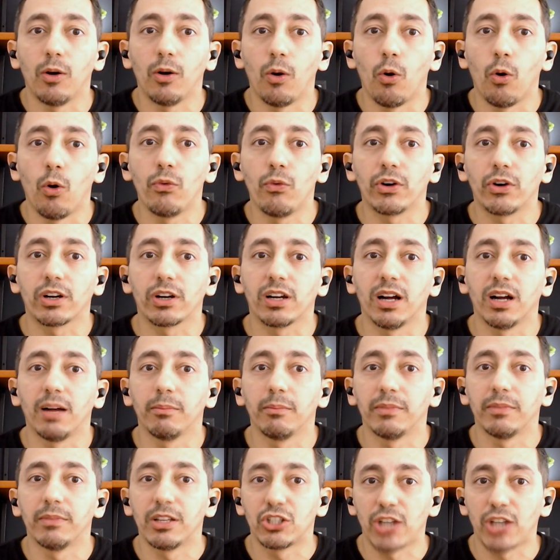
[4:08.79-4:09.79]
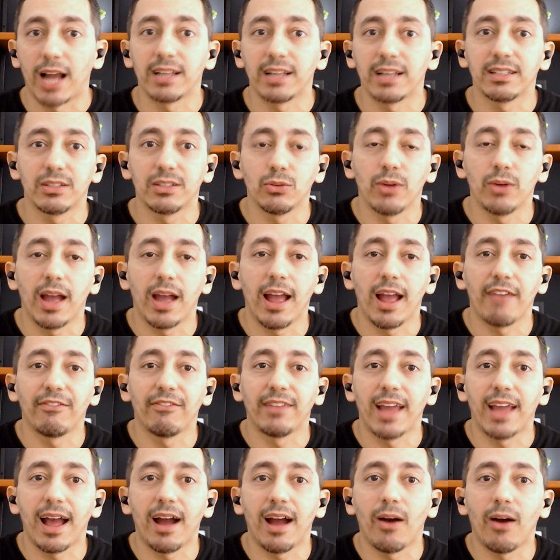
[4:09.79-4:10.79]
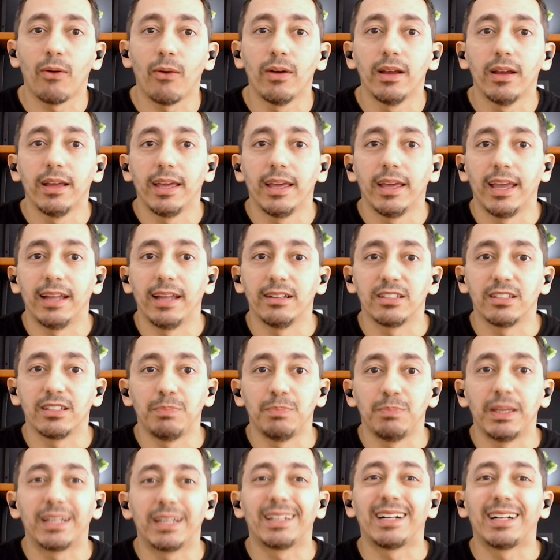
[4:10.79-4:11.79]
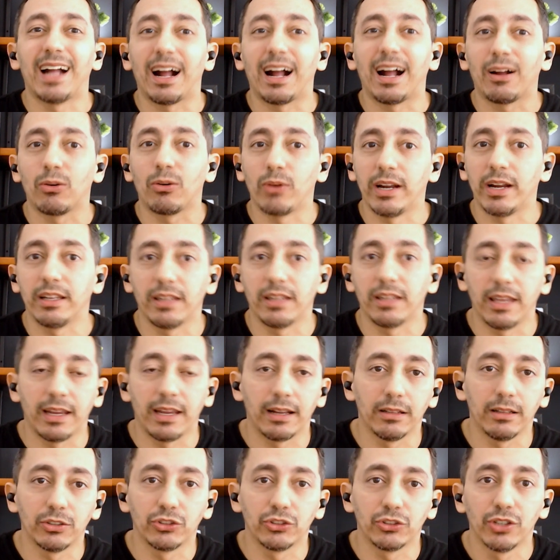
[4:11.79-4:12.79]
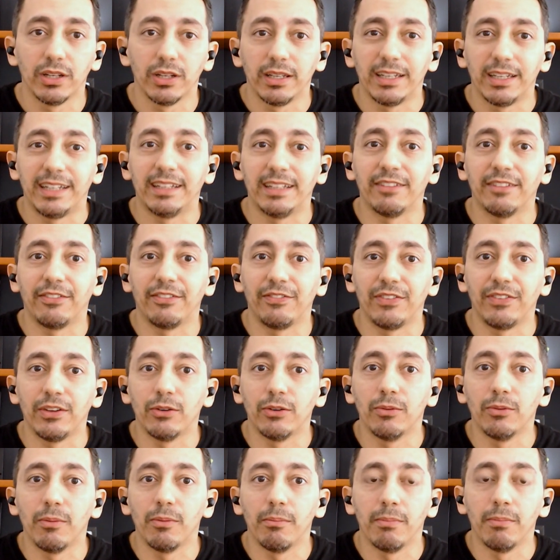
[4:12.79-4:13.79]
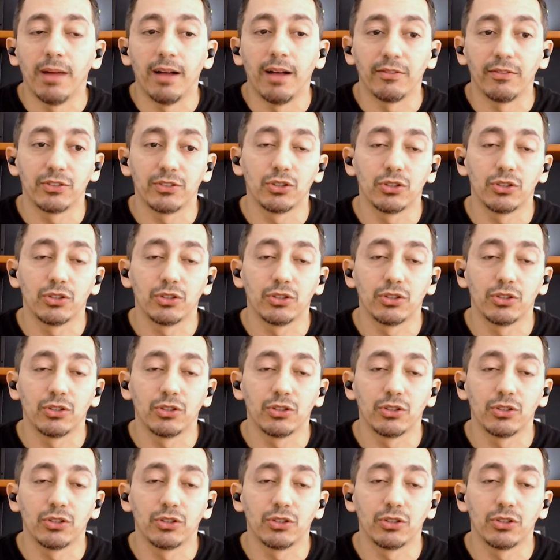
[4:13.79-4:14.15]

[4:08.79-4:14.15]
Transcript: overcome the challenges you have now and speak great English in a few months.